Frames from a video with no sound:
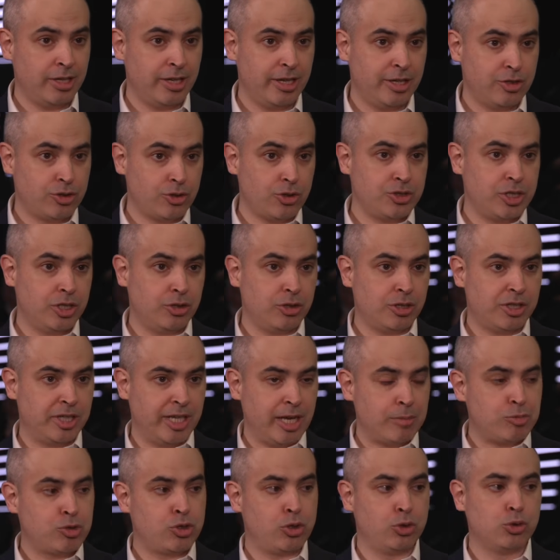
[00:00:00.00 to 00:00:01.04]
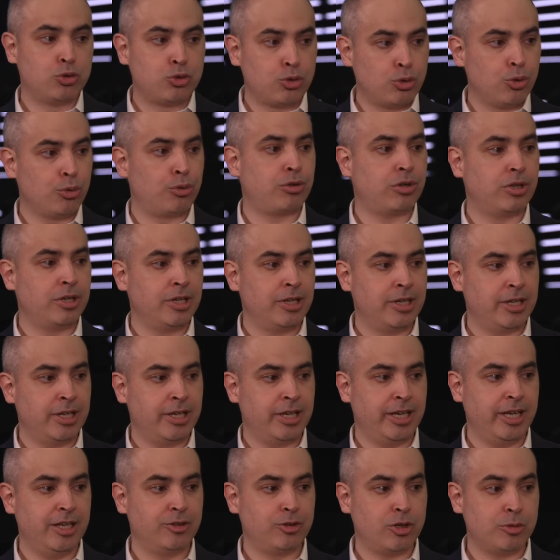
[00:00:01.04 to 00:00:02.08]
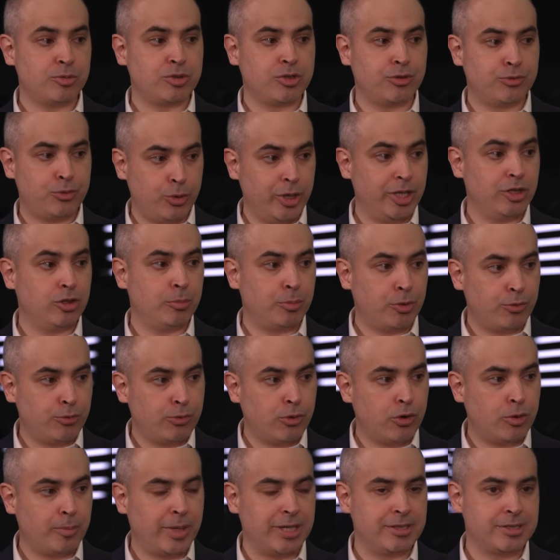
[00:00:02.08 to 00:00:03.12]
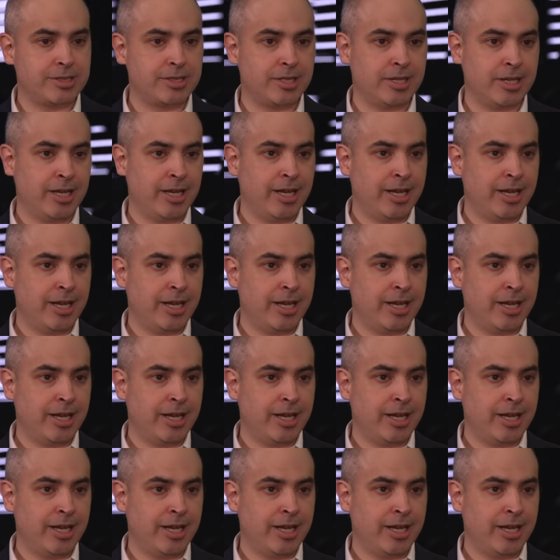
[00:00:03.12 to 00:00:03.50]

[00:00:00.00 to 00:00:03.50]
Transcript: it's considered the absolute truth in terms of radio performance.